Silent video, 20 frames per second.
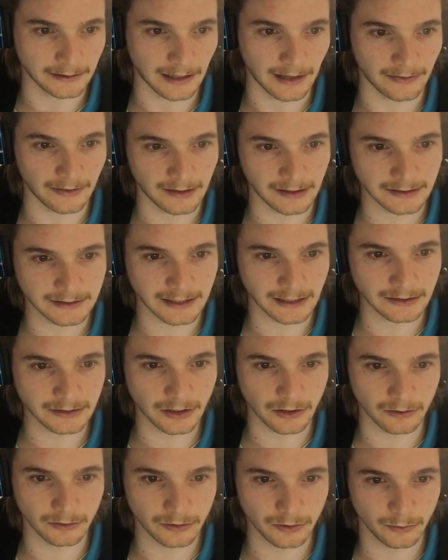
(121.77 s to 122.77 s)
And then I tend to
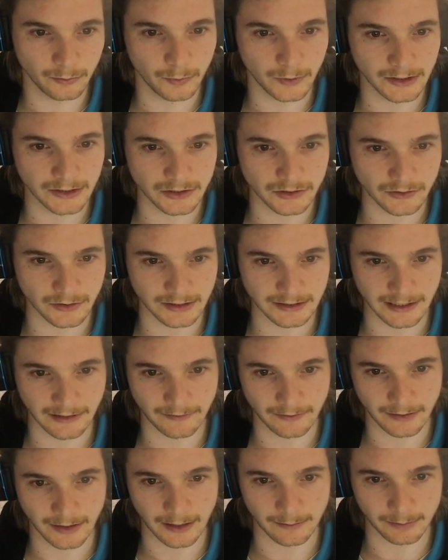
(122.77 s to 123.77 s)
go on good win streaks, have
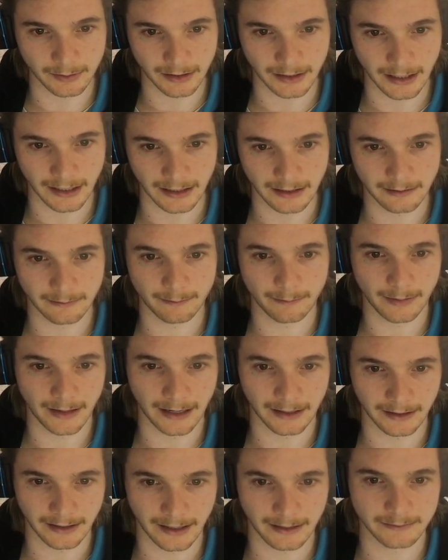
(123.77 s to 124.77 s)
a couple of
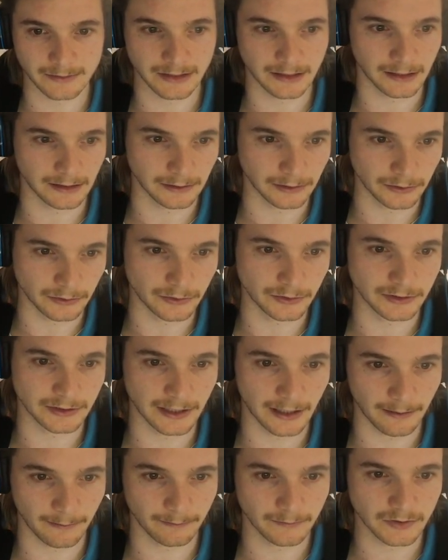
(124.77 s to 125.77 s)
bad games and then lose.
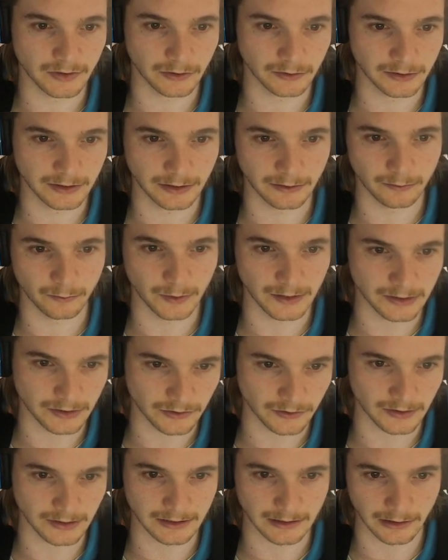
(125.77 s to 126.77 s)
Yep, so win
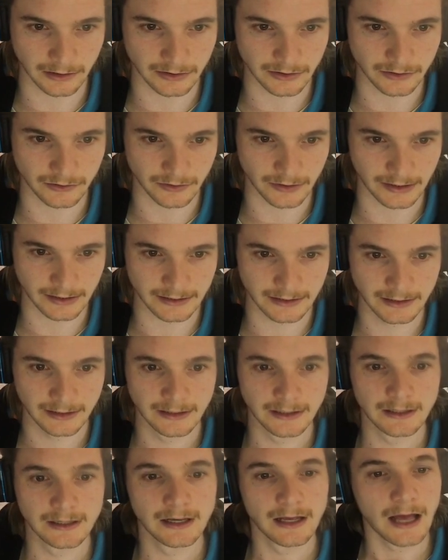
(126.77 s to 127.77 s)
streaks, loss streaks.
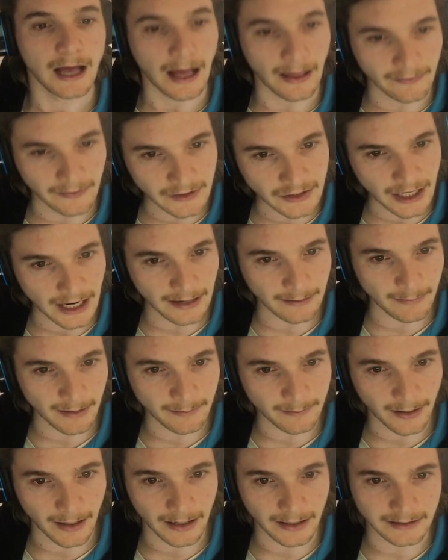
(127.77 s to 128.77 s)
And then your
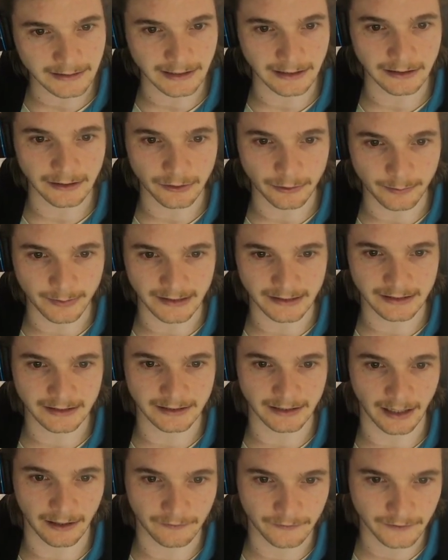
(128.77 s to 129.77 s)
MMR's a little bit
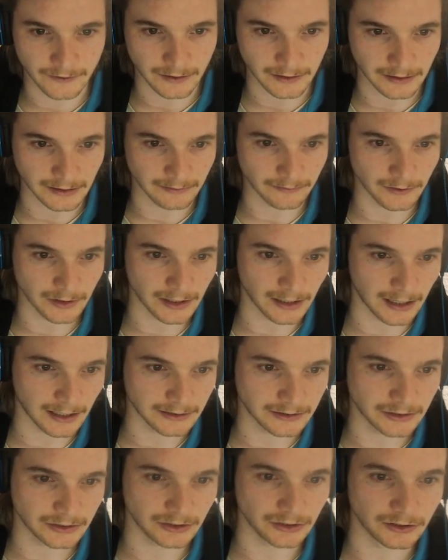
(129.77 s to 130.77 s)
stuffed in
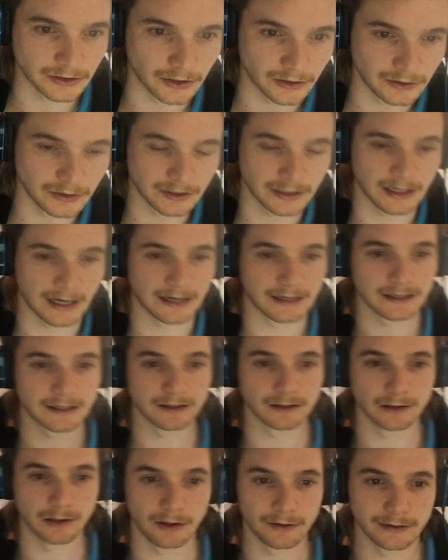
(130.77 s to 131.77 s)
regards to, you know, you're gaining a
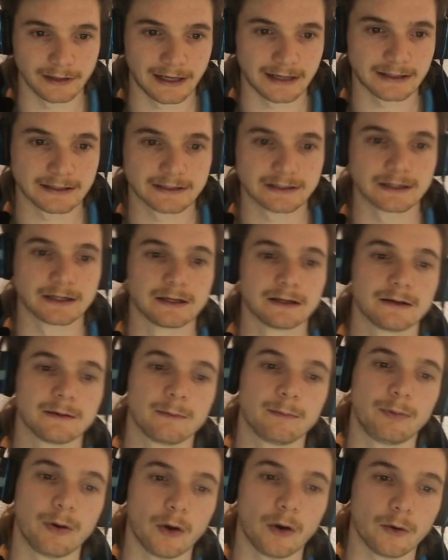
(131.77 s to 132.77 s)
lot less per